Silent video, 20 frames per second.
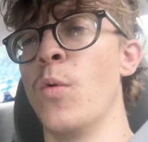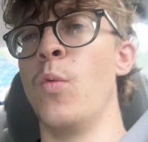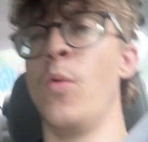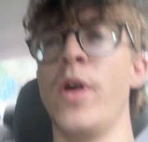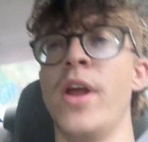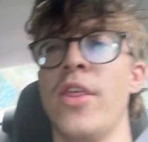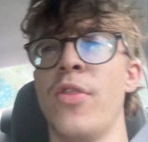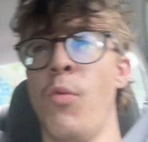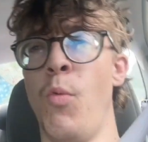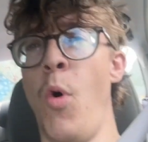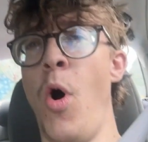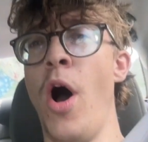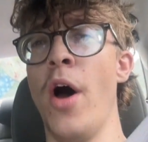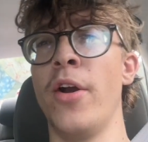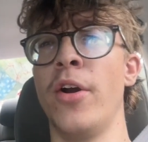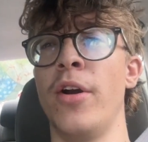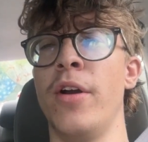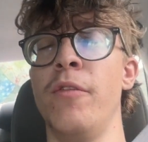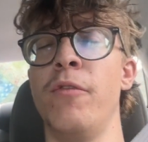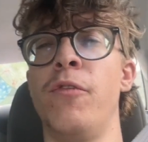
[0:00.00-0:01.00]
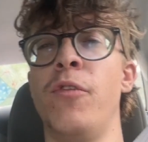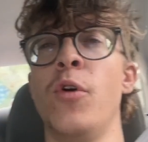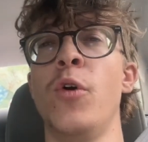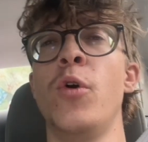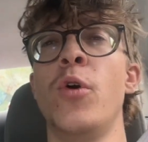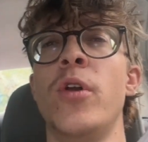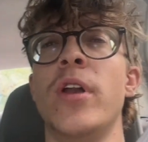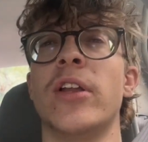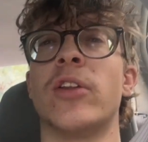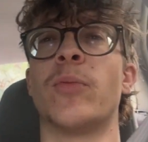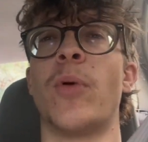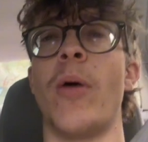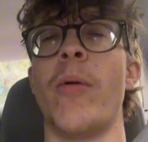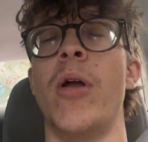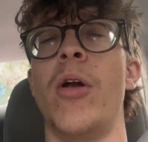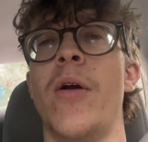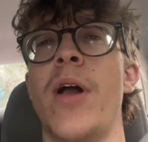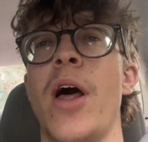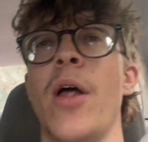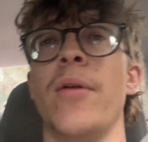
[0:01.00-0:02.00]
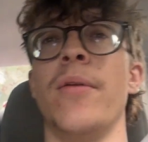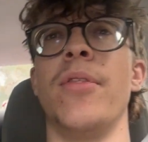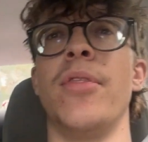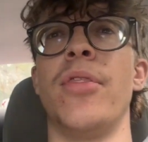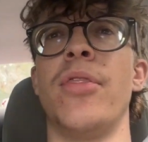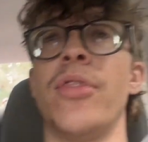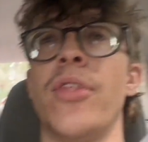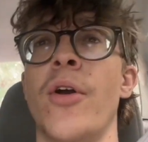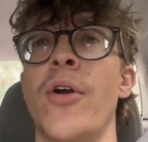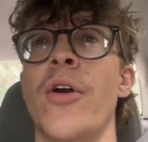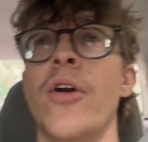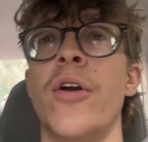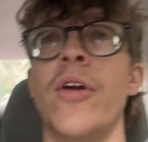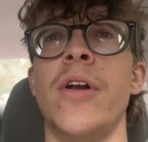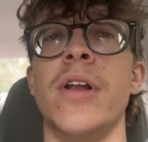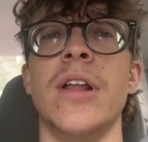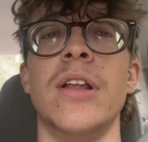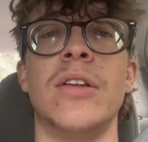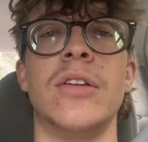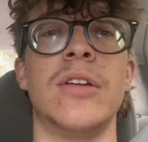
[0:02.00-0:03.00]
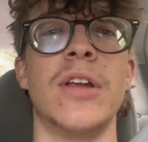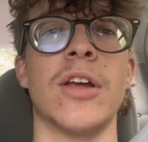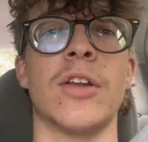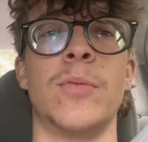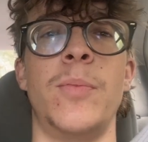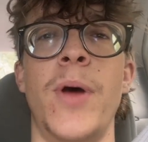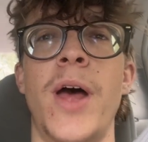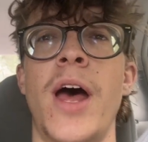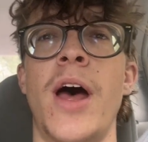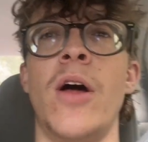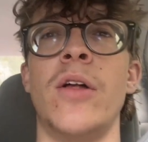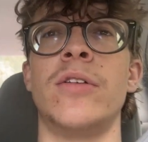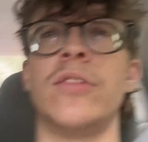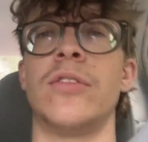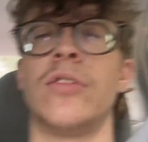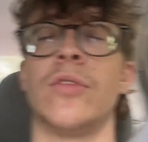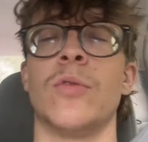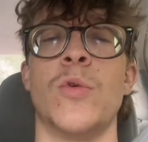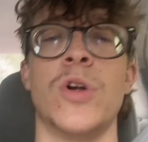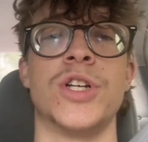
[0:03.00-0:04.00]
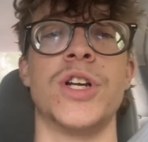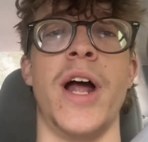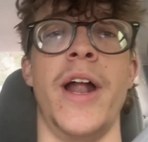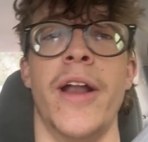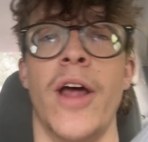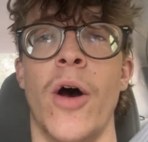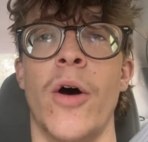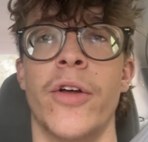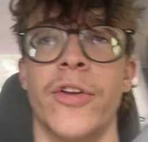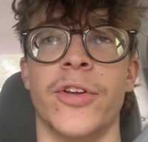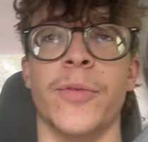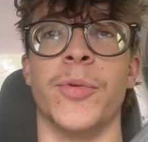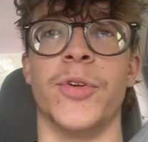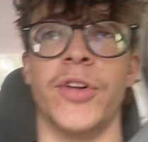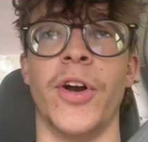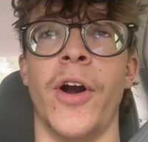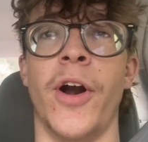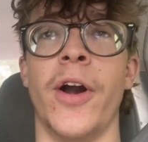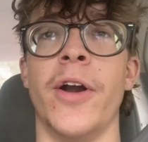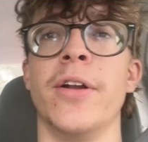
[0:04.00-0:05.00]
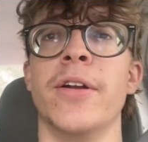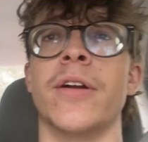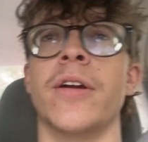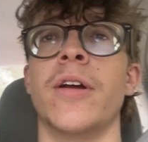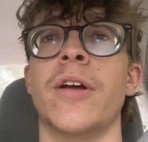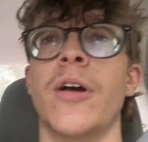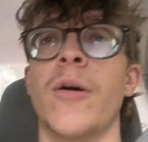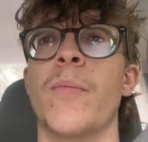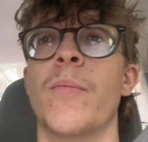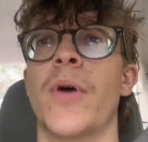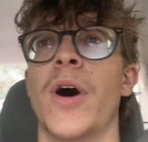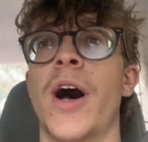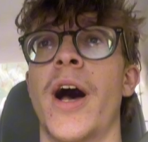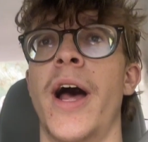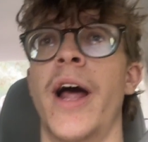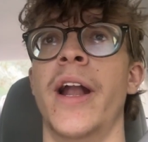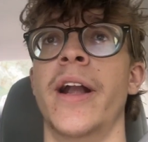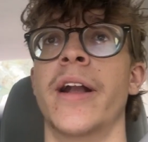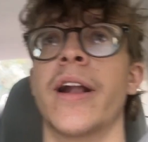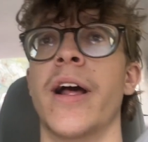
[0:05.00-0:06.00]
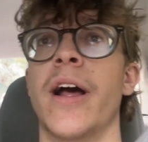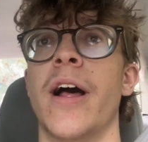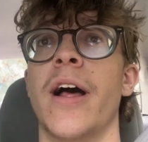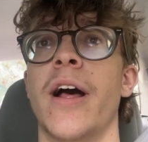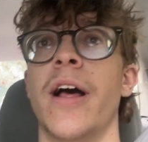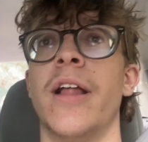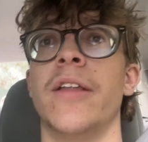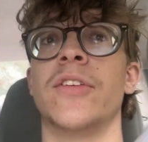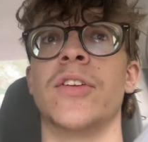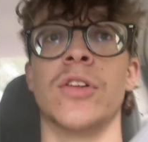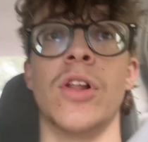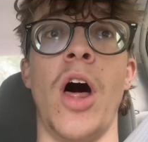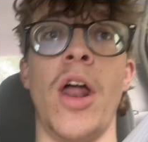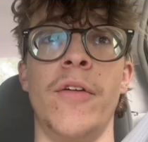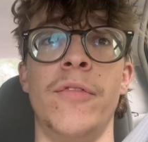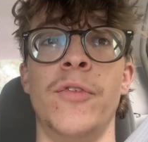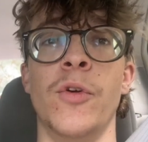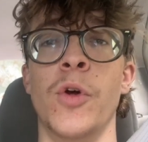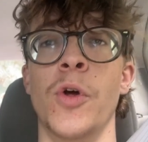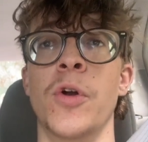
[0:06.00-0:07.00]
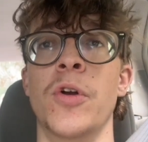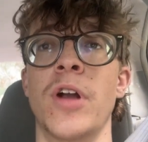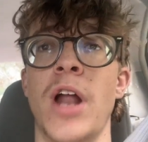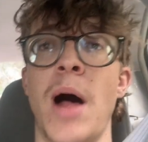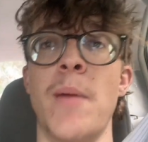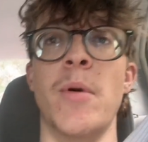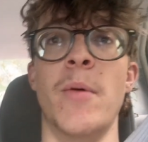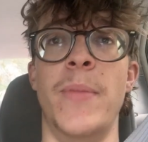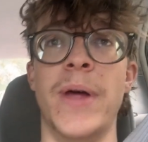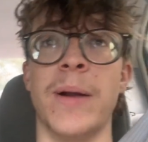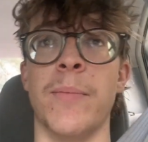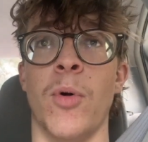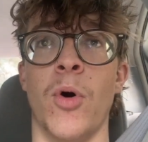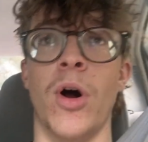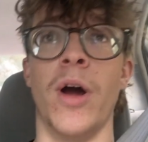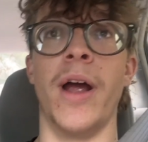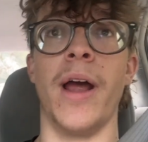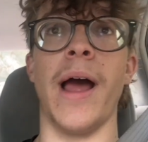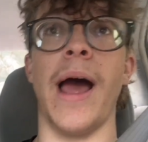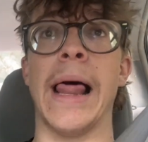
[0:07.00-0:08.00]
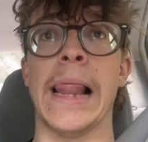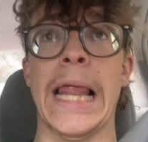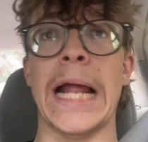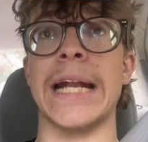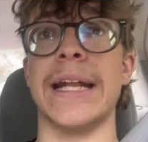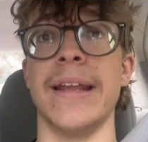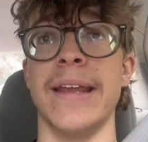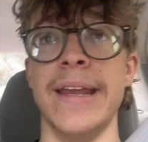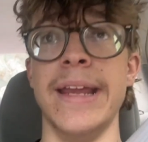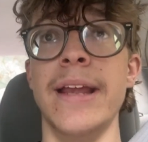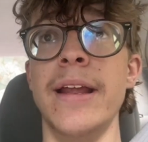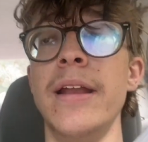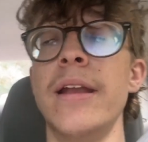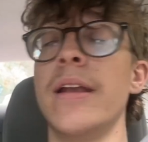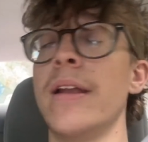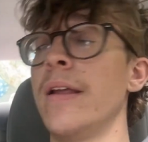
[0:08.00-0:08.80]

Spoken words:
with water and food. It's probably around 36 pounds, which I know is absurd, but it's a lot of food. I'm a big boy, I like to eat.